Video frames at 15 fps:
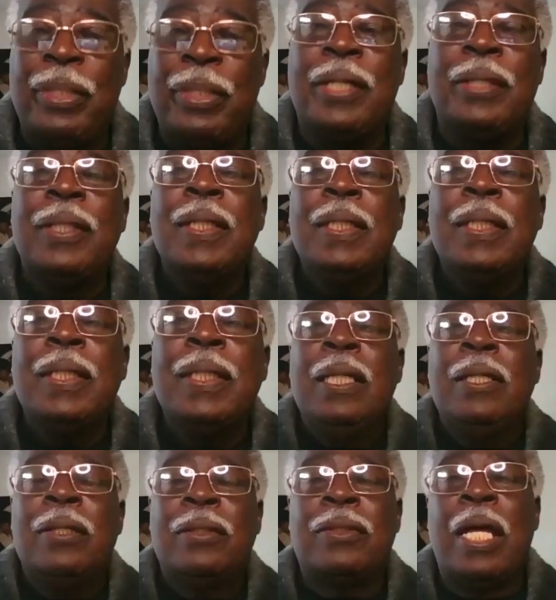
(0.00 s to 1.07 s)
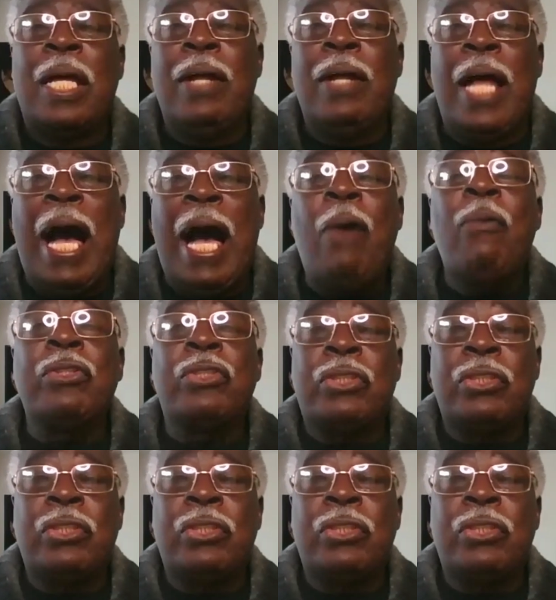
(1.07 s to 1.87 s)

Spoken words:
But I was